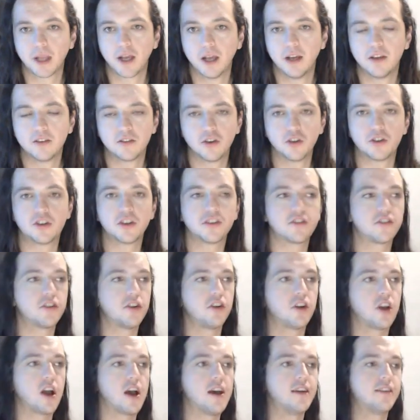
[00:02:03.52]
so just so
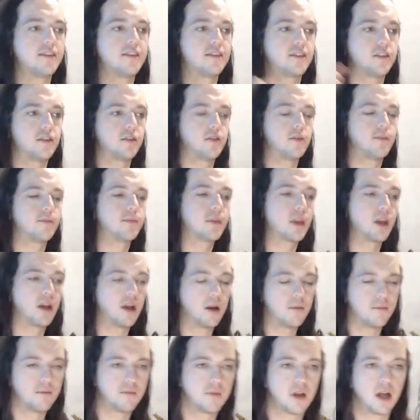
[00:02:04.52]
you guys,
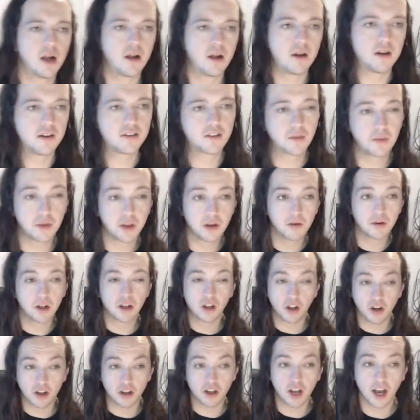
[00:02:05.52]
a
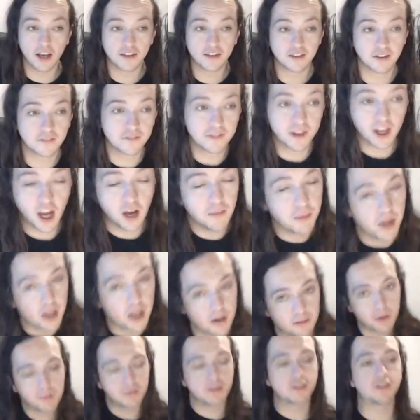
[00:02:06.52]
lot of you guys are VIP
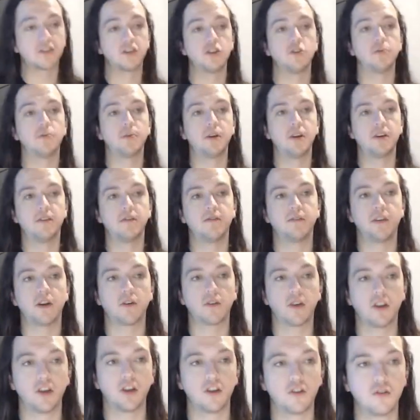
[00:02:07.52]
members, so you'll be
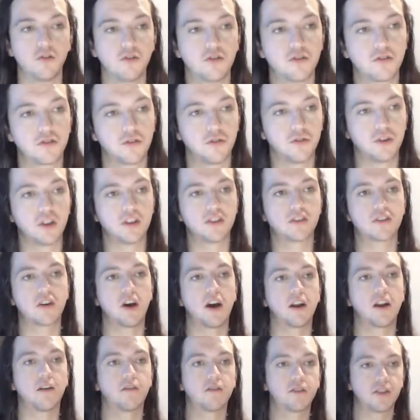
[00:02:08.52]
very used to this
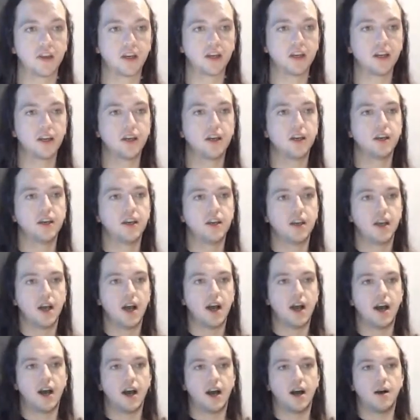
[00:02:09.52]
kind of thing.
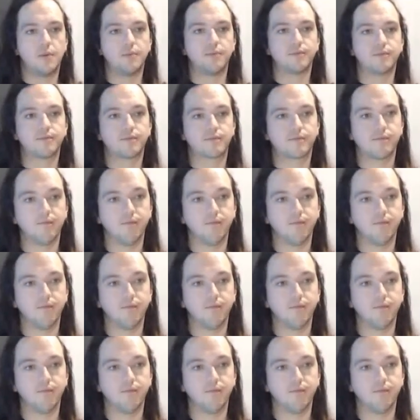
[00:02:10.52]
And